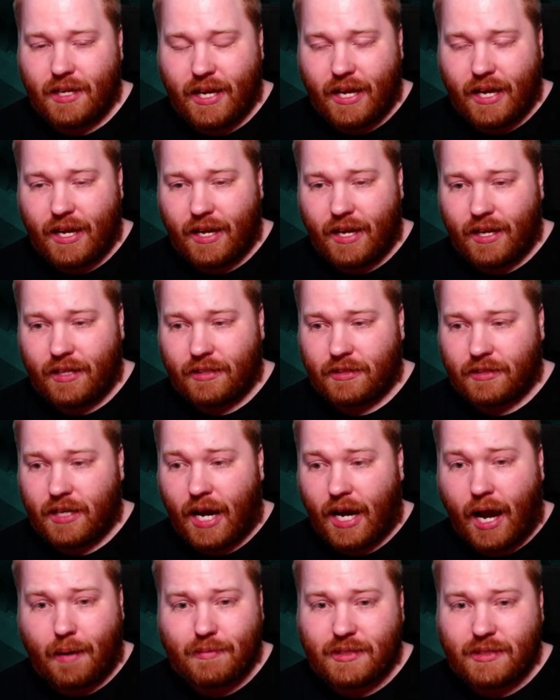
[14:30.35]
And
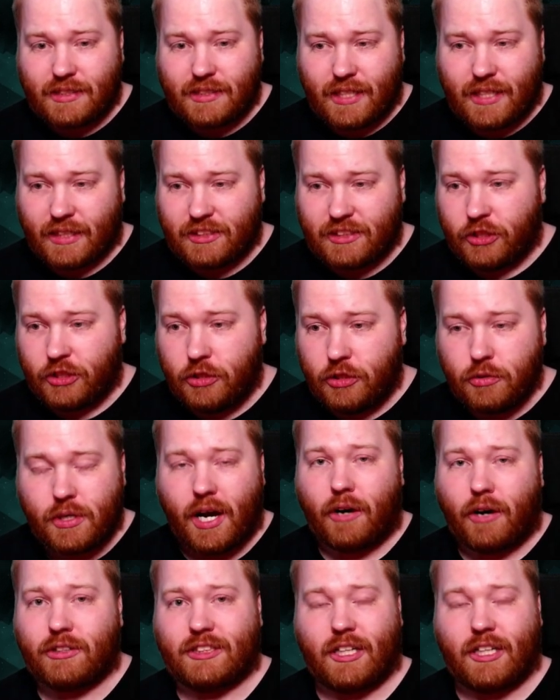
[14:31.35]
Armin starts a nuke
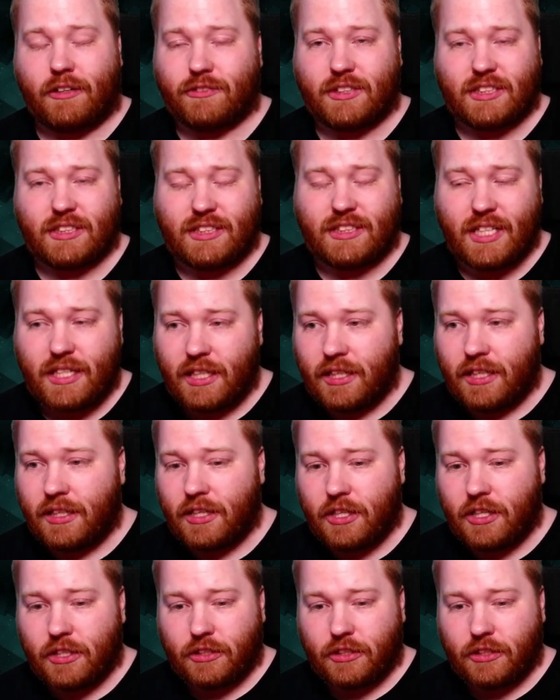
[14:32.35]
outside of the city,